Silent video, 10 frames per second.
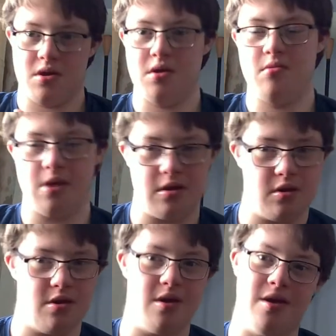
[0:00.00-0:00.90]
right,
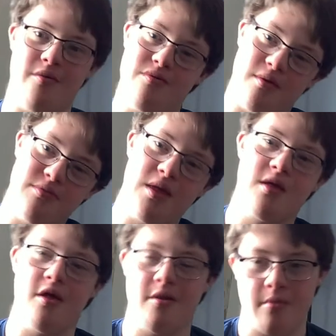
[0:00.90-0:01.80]
Every time they
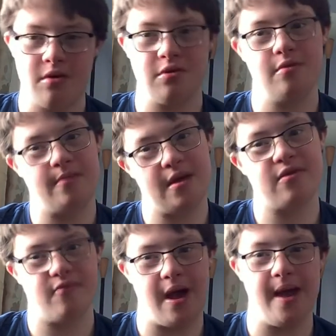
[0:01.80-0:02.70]
came them up during my
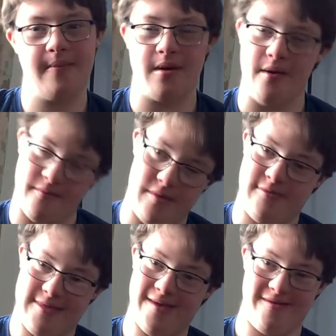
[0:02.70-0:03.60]
swipe,
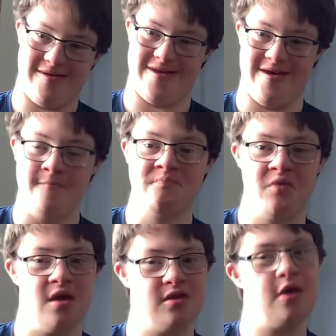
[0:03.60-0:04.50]
seriously,
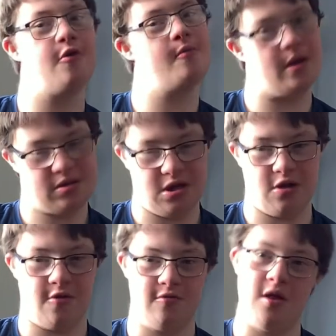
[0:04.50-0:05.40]
think of my
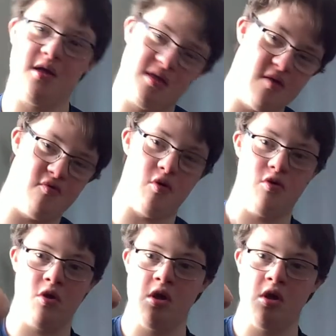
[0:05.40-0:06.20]
channel, thanks for